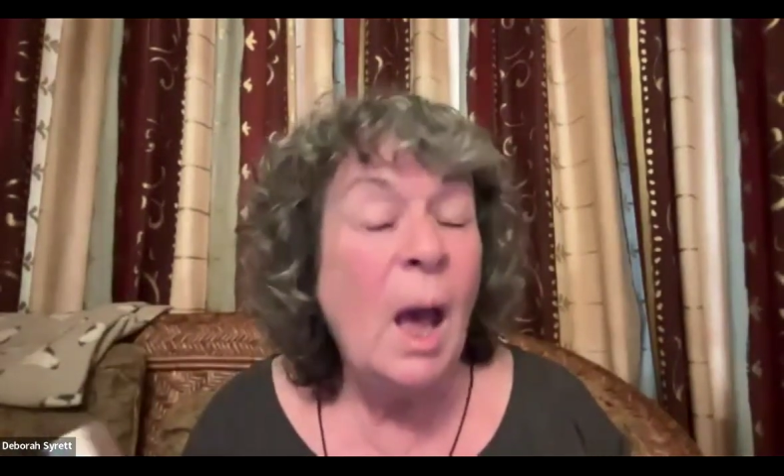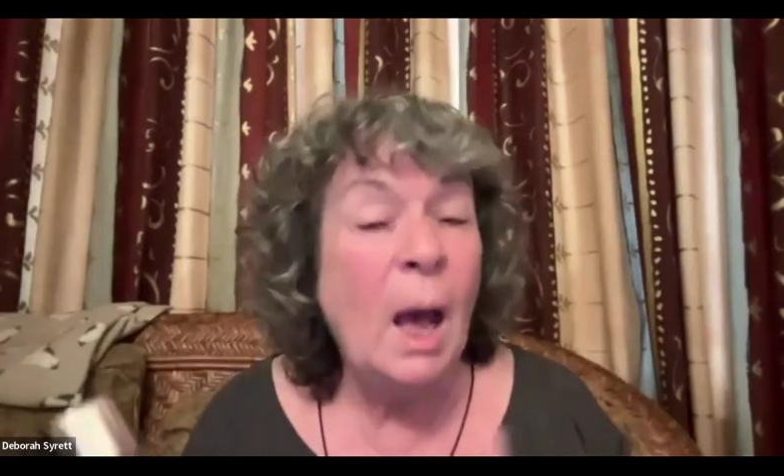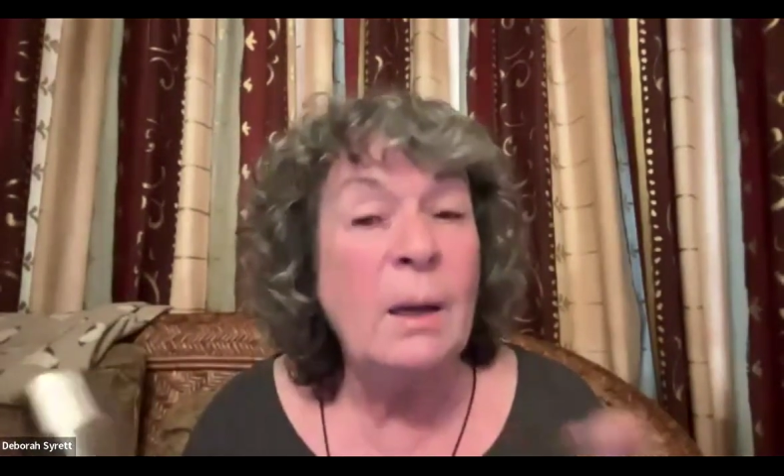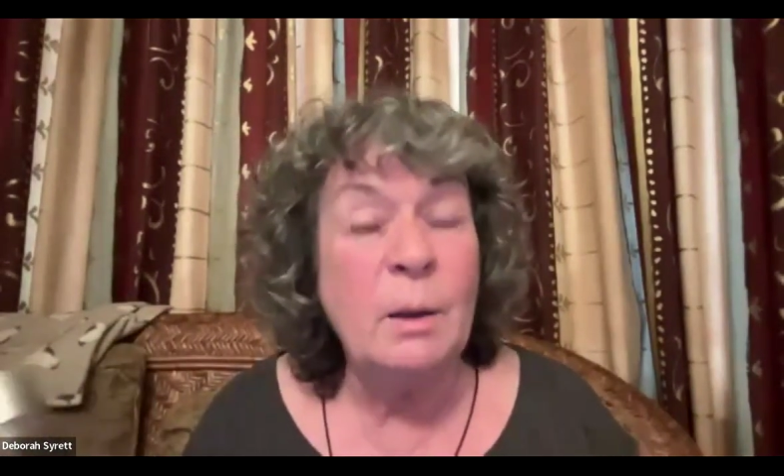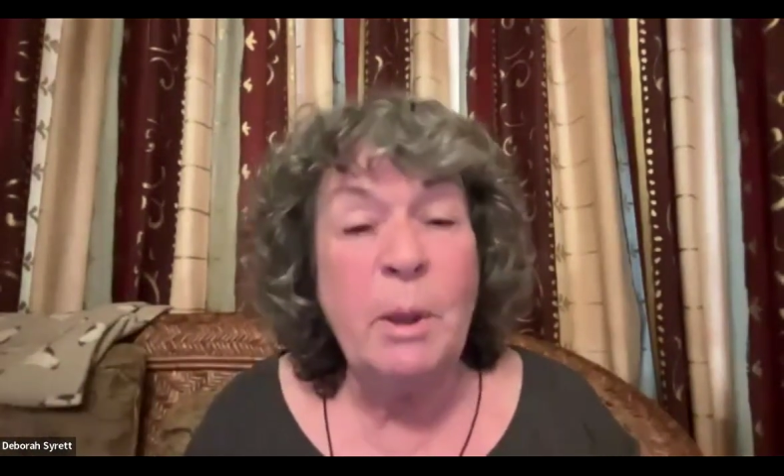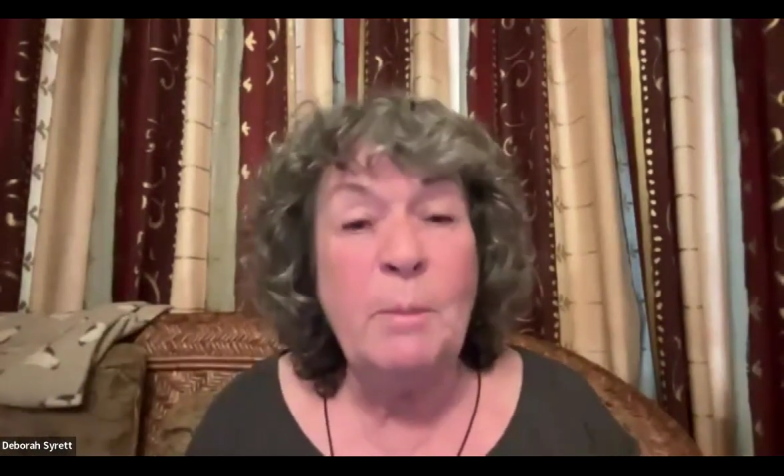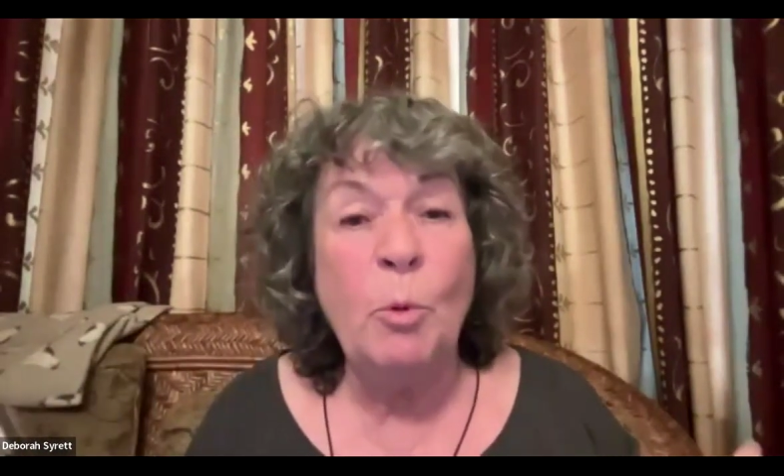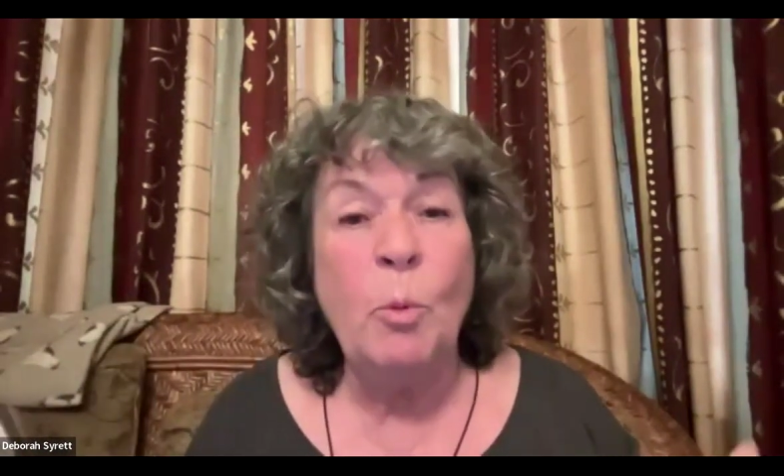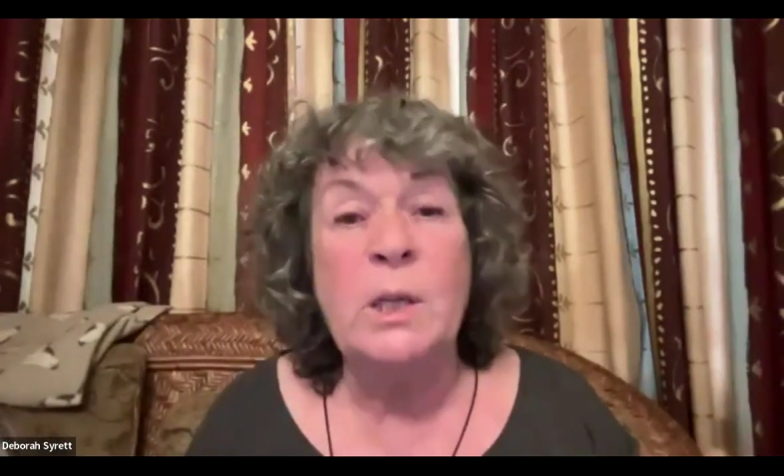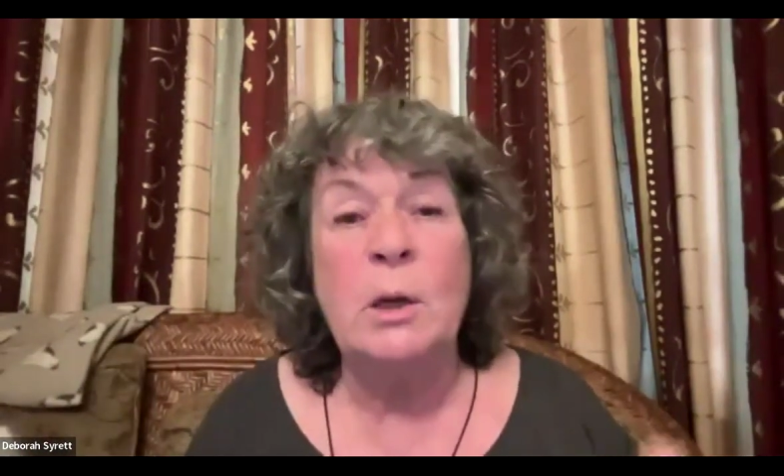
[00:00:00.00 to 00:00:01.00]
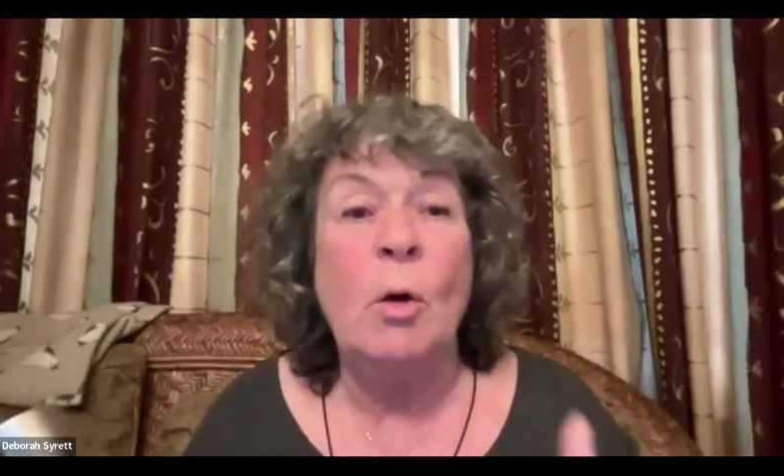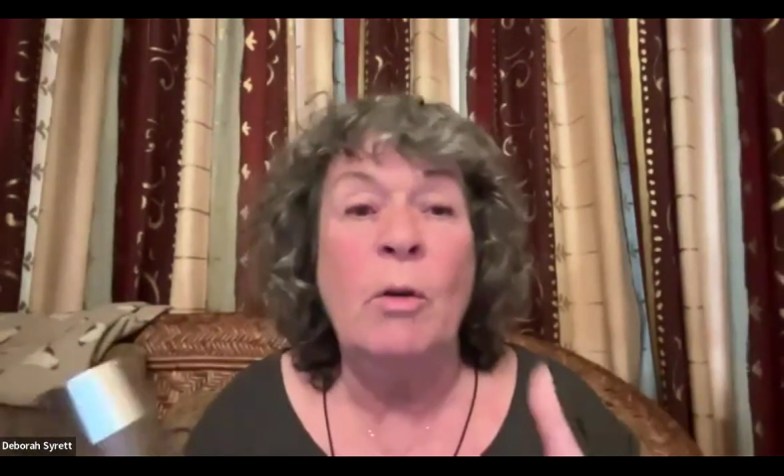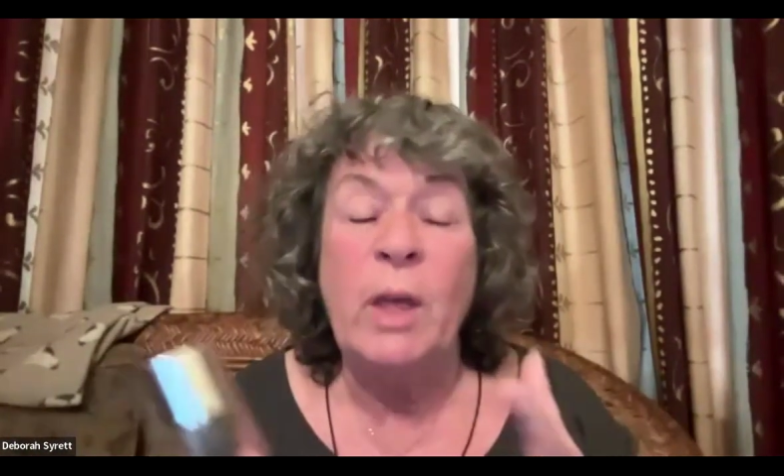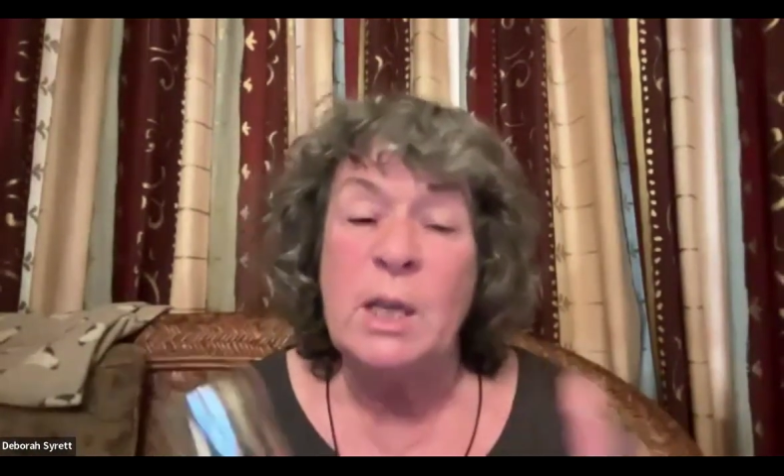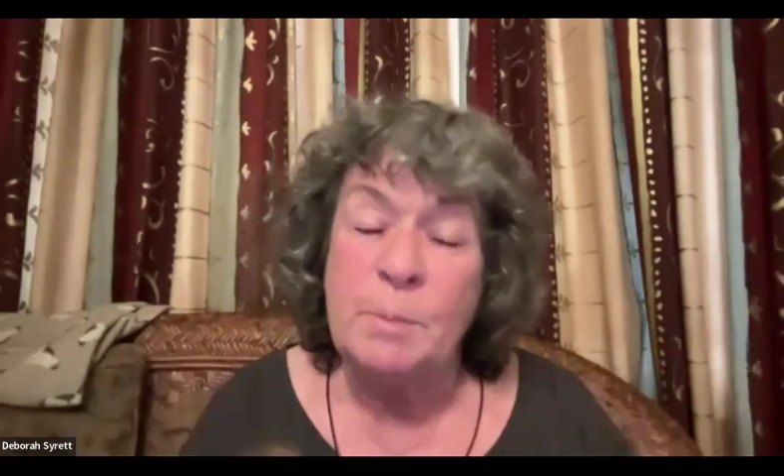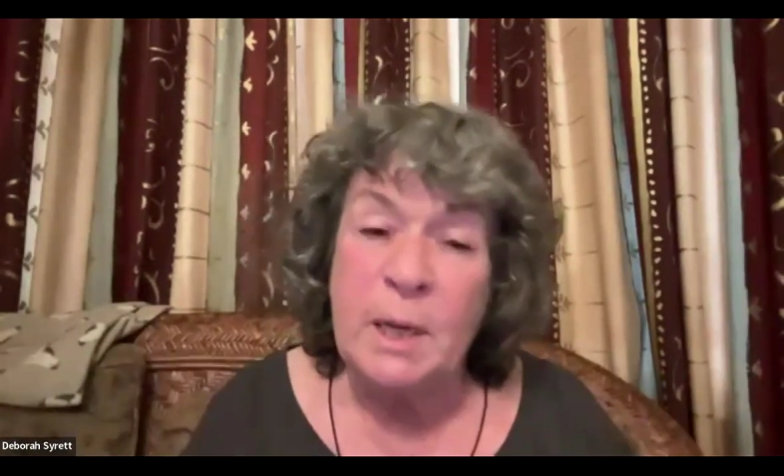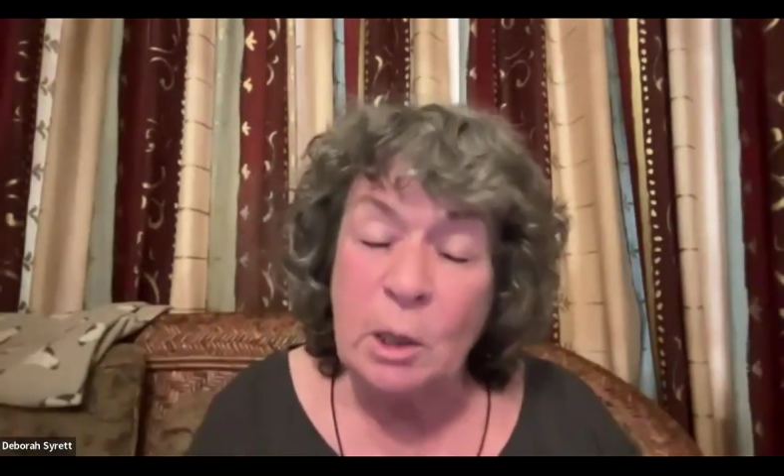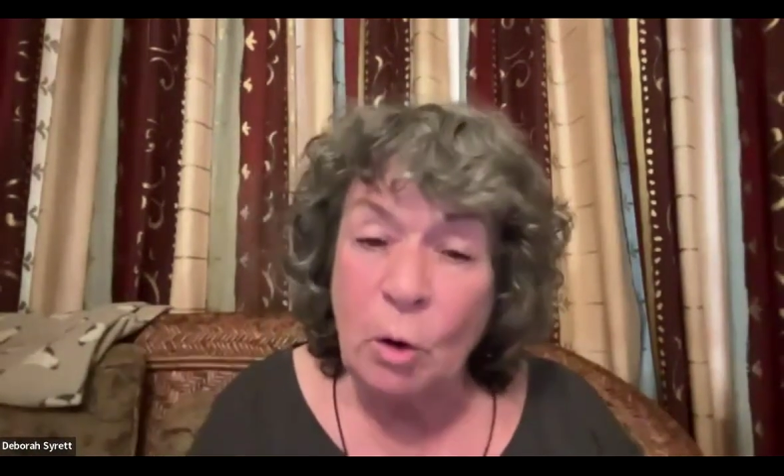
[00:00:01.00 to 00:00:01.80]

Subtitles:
And people went along and they spent